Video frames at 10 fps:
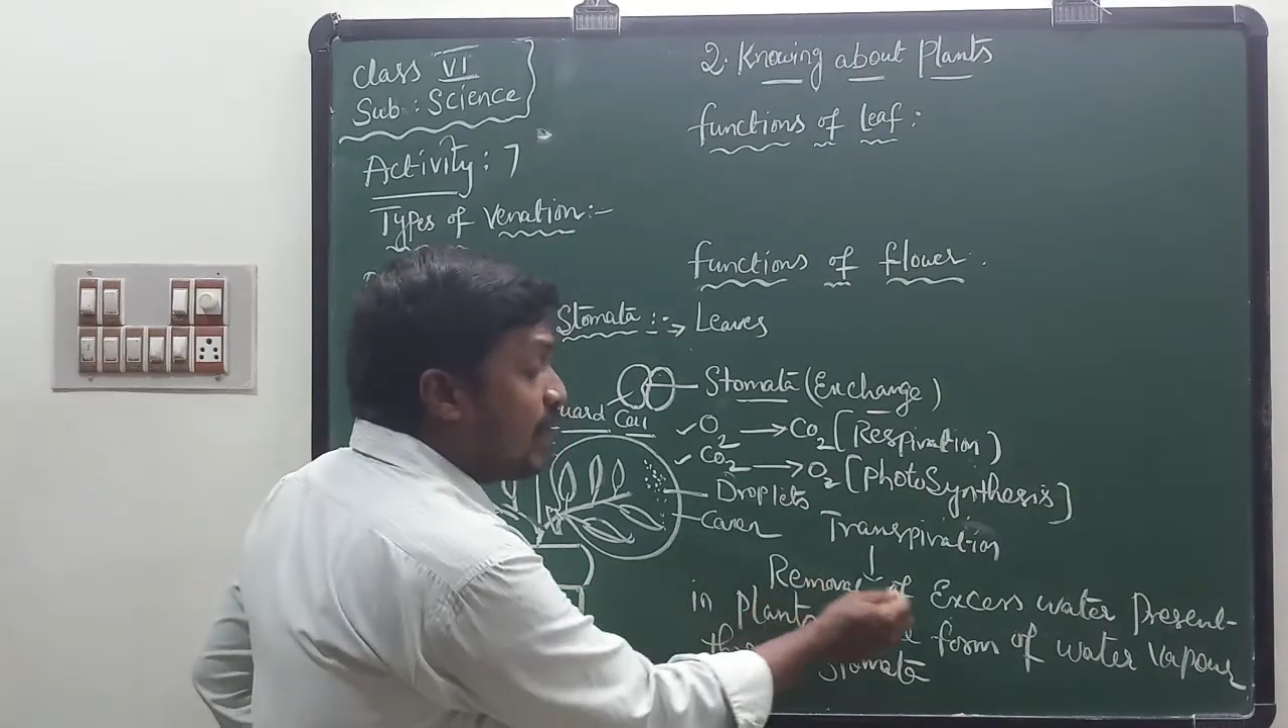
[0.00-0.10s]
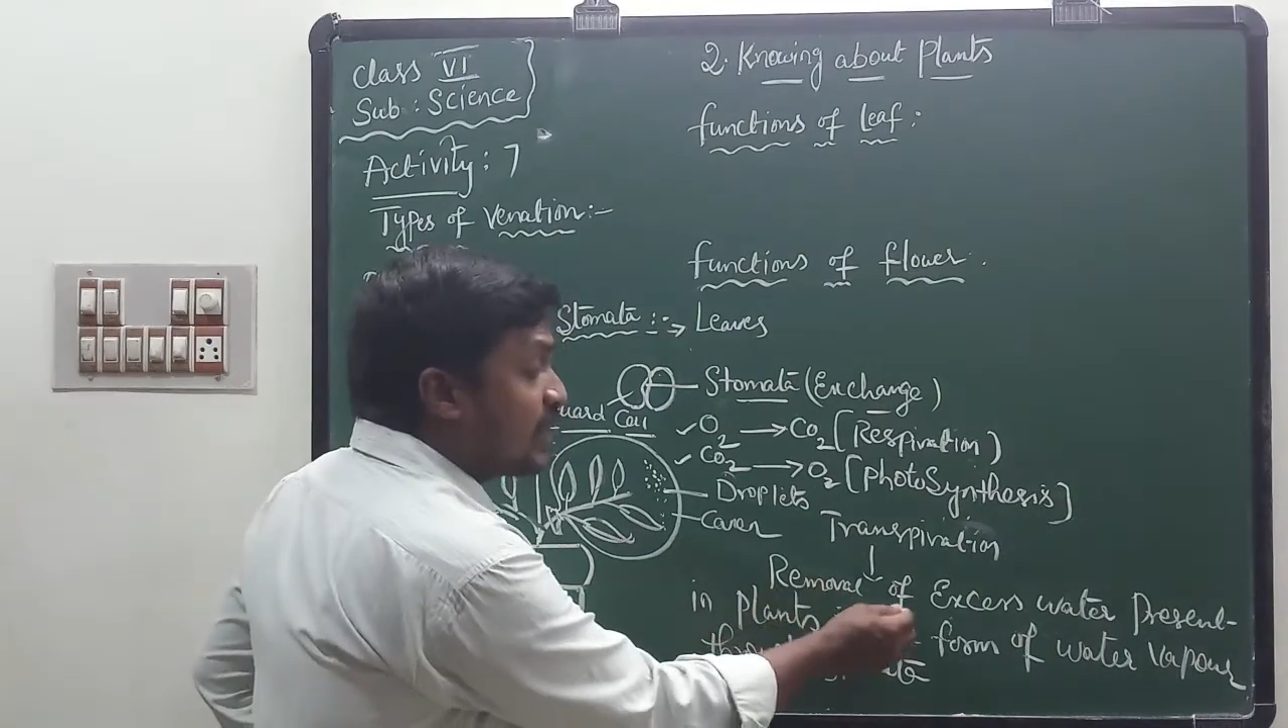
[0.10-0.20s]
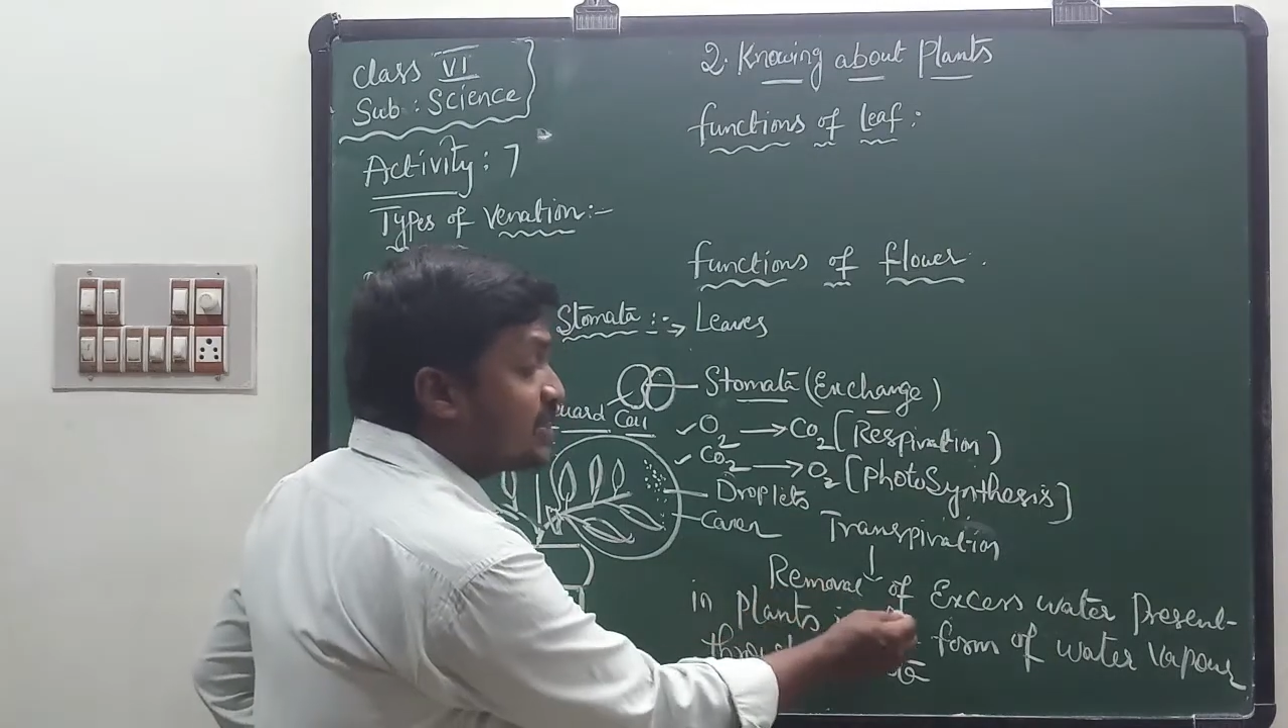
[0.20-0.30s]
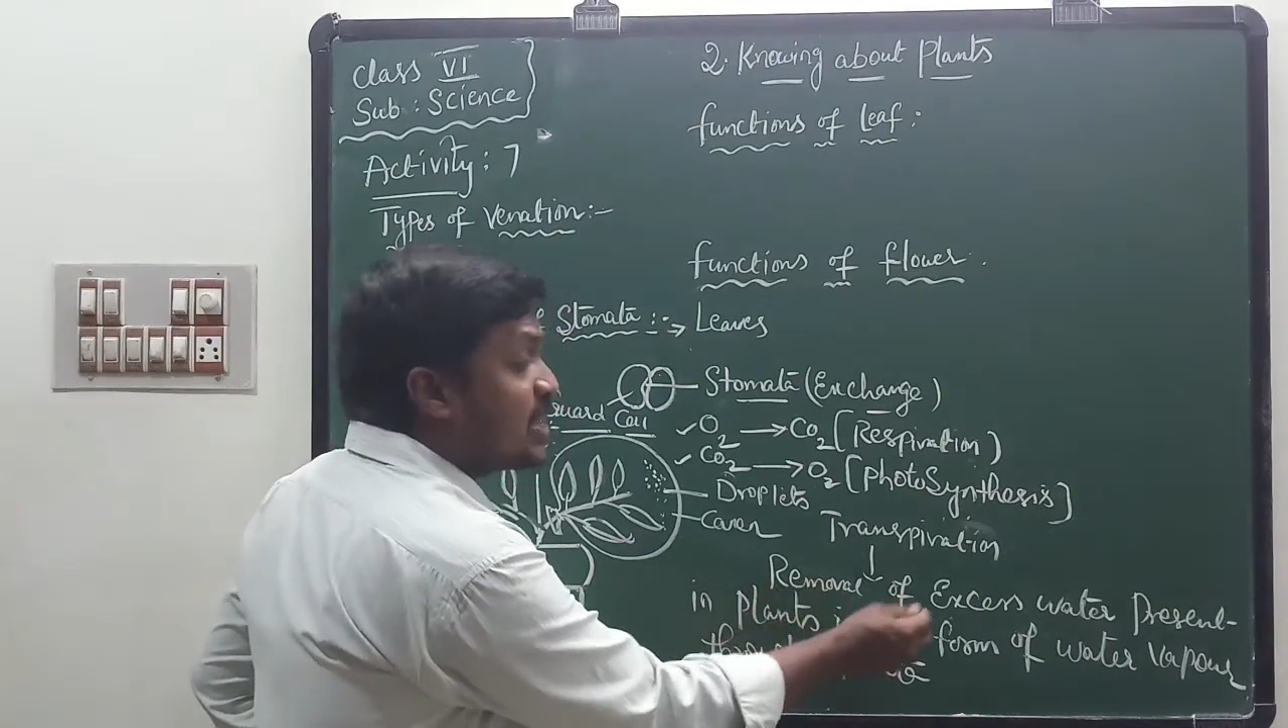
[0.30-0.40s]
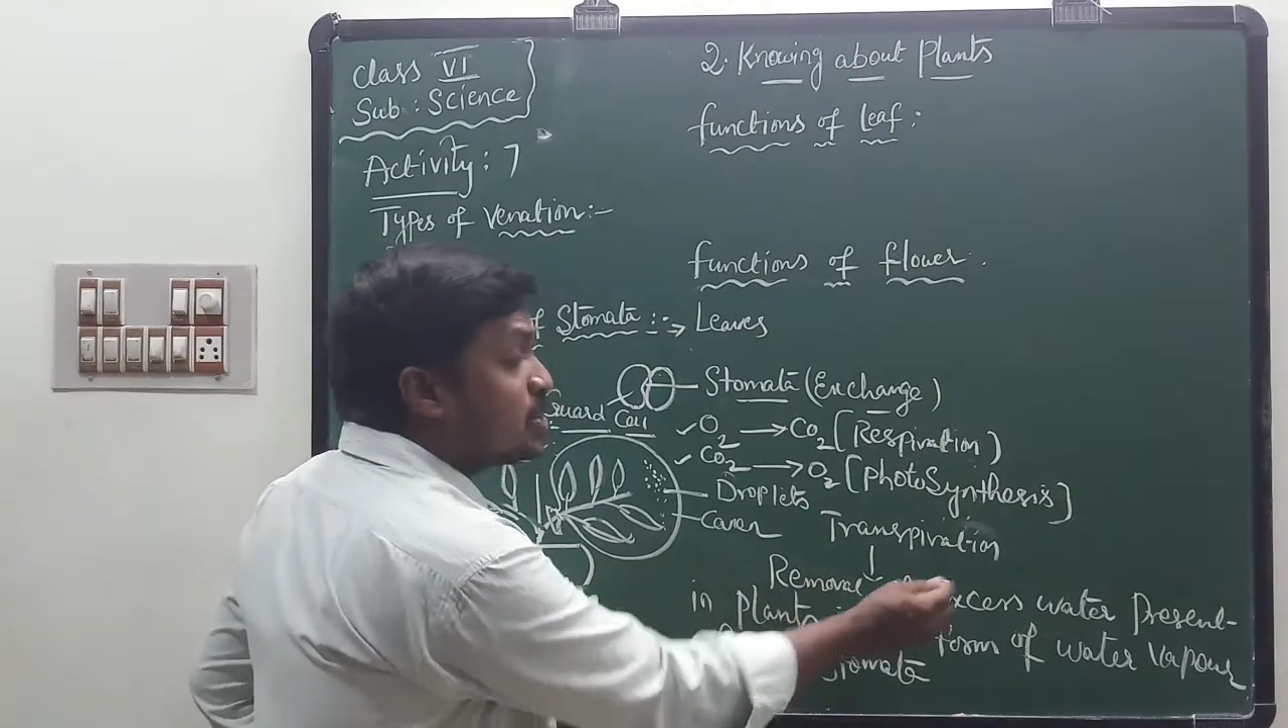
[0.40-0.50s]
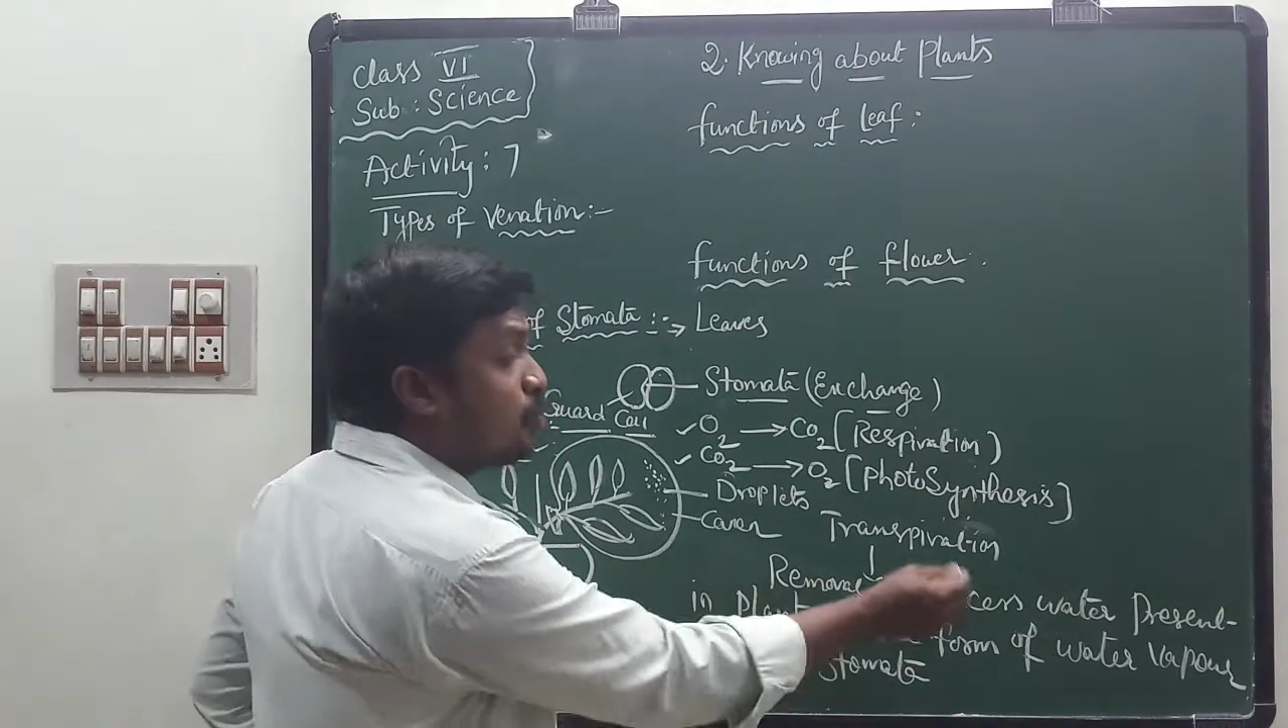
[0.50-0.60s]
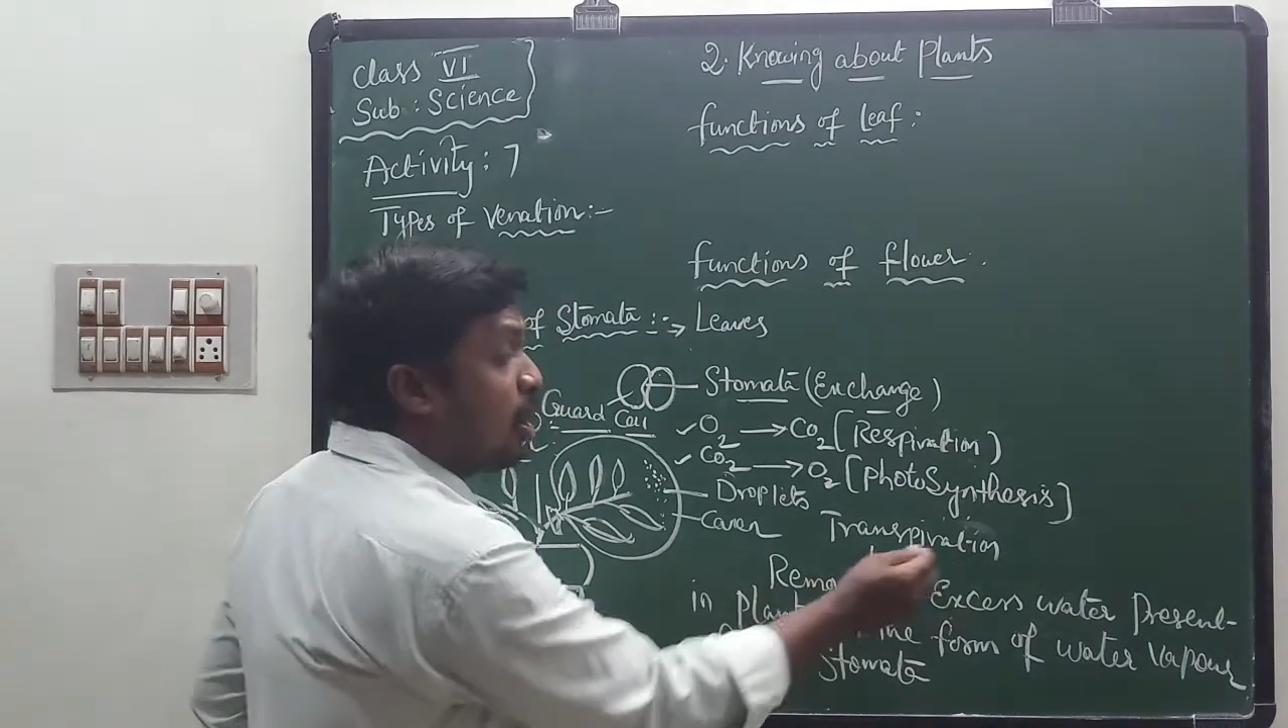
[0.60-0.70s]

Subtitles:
excess